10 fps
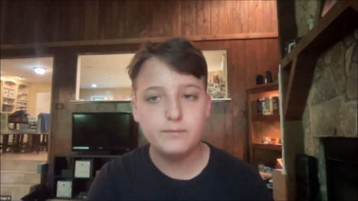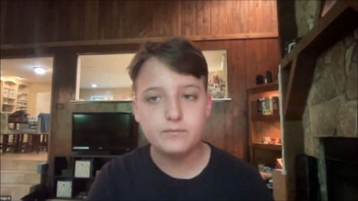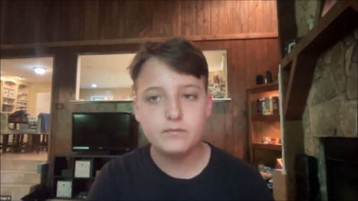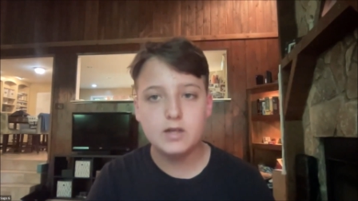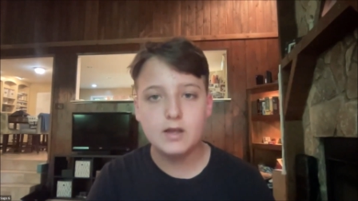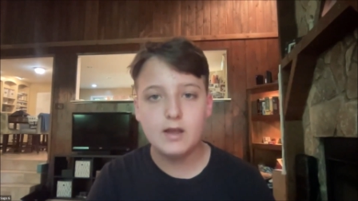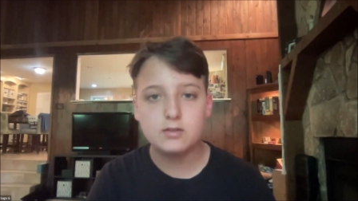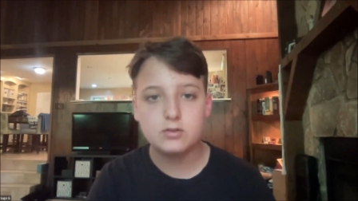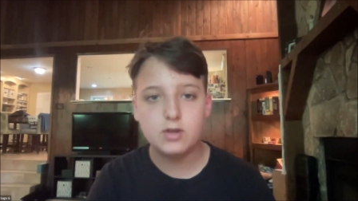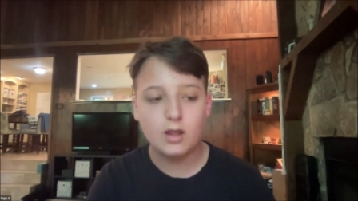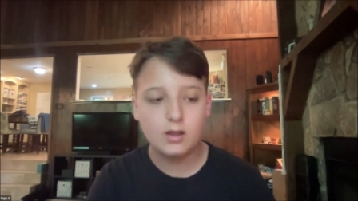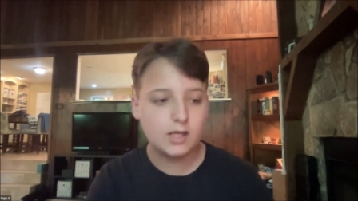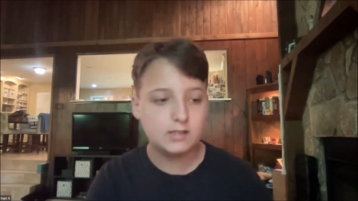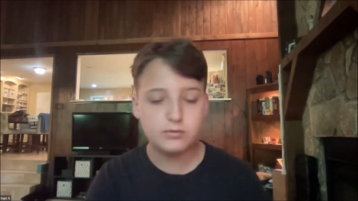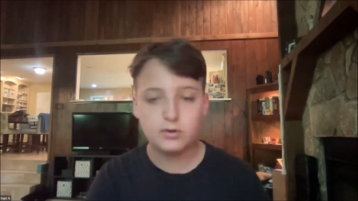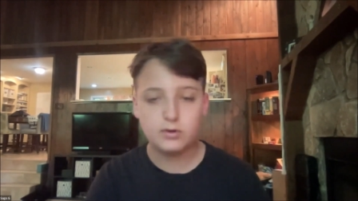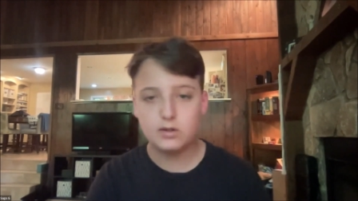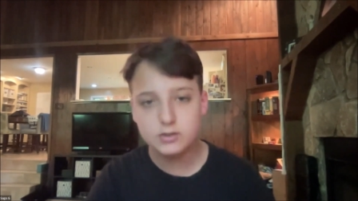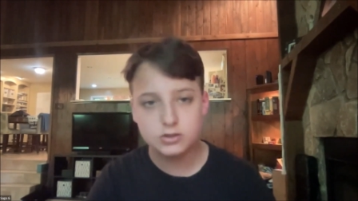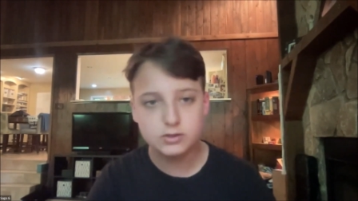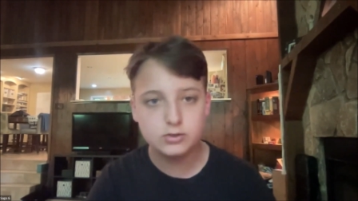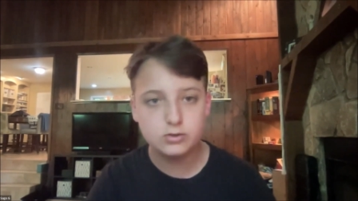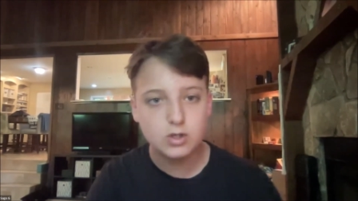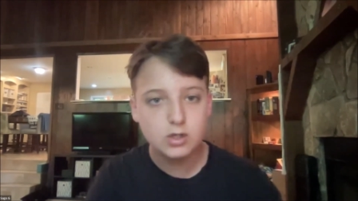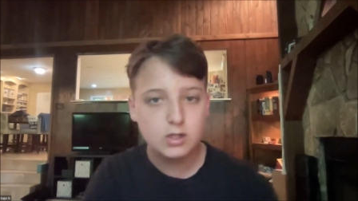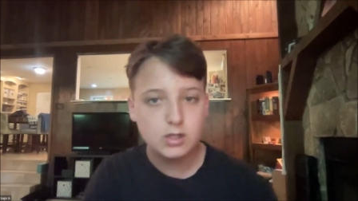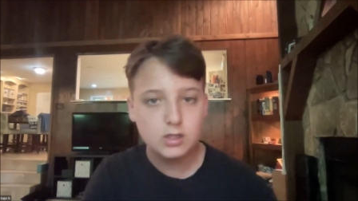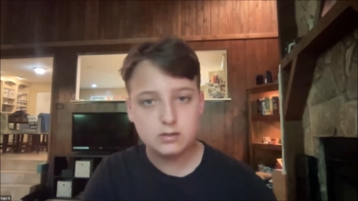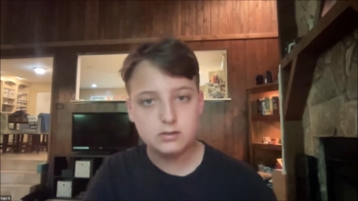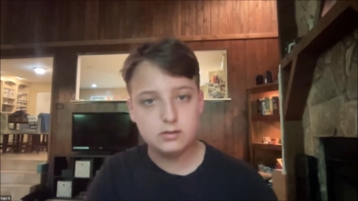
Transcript: As for Elijah too,